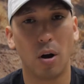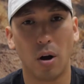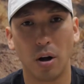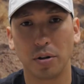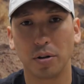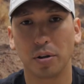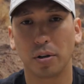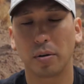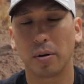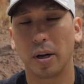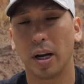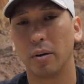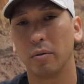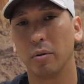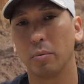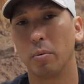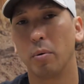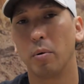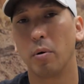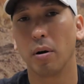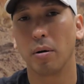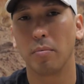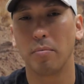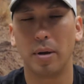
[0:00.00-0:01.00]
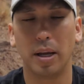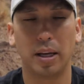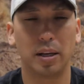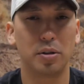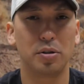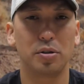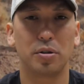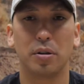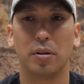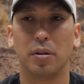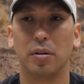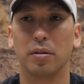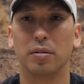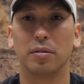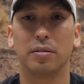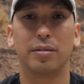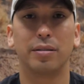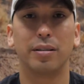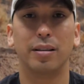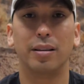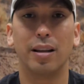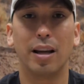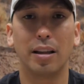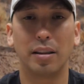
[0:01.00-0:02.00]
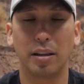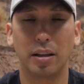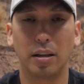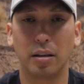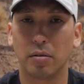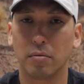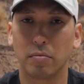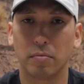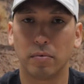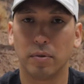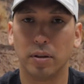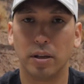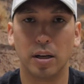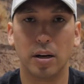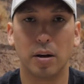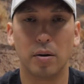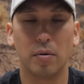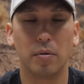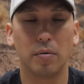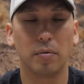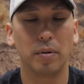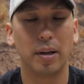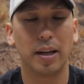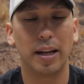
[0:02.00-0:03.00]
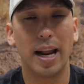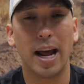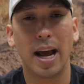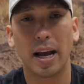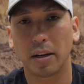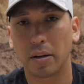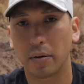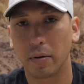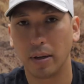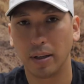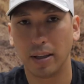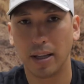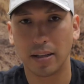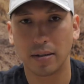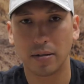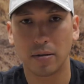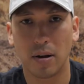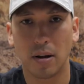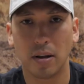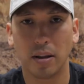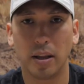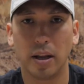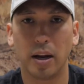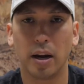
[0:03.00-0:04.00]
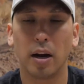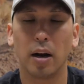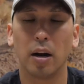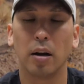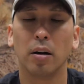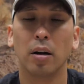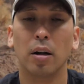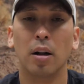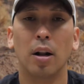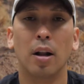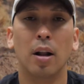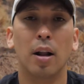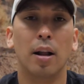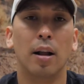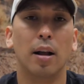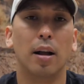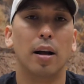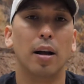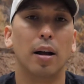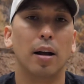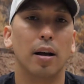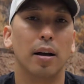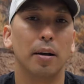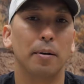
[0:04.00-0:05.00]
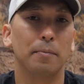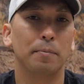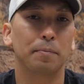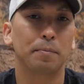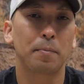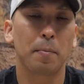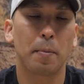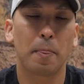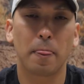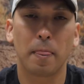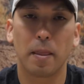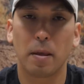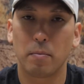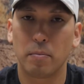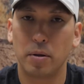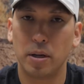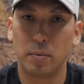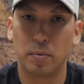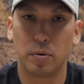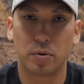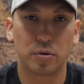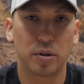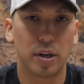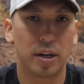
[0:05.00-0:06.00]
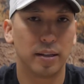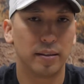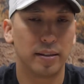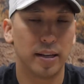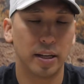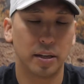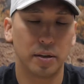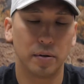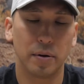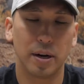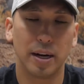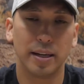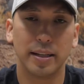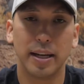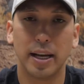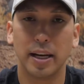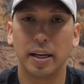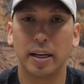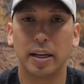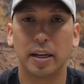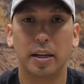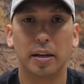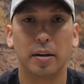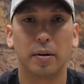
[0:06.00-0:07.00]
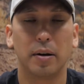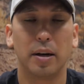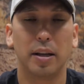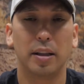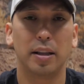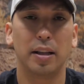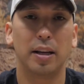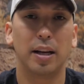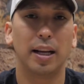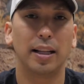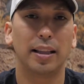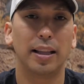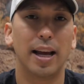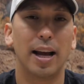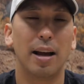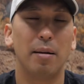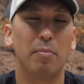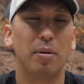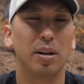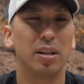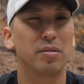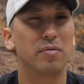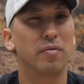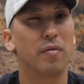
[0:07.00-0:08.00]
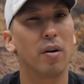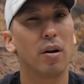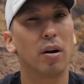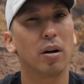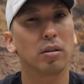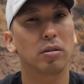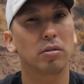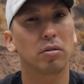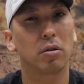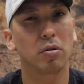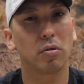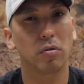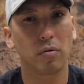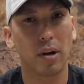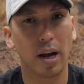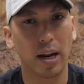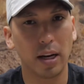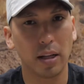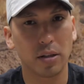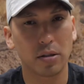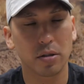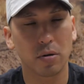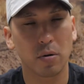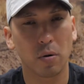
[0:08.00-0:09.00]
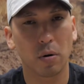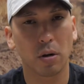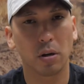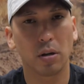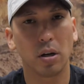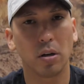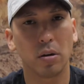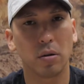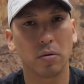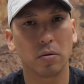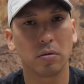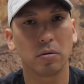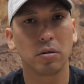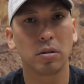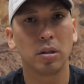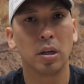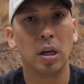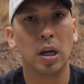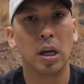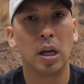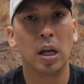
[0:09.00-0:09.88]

on your credit report, making sure there's nothing you know inaccurate that's on there, um, people trying to take your identity or anything like that. But as far as credit score goes,